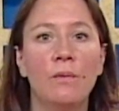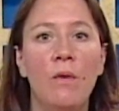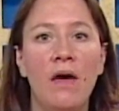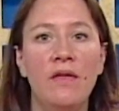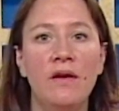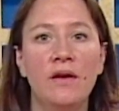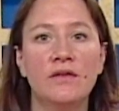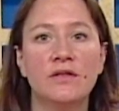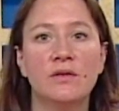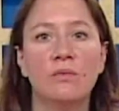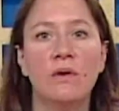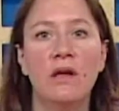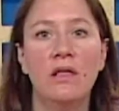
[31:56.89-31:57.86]
whether
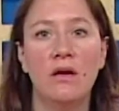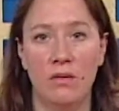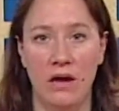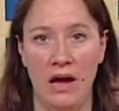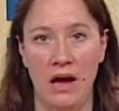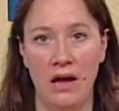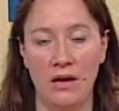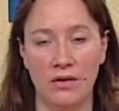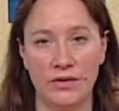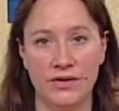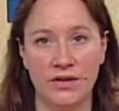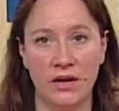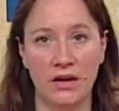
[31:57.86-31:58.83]
to relocate or
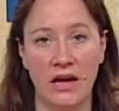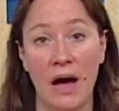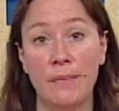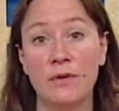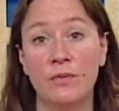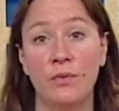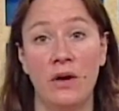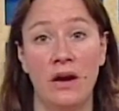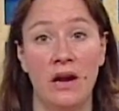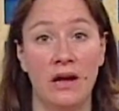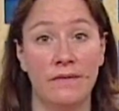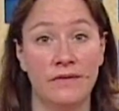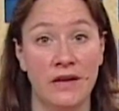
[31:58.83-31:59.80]
start captive breeding of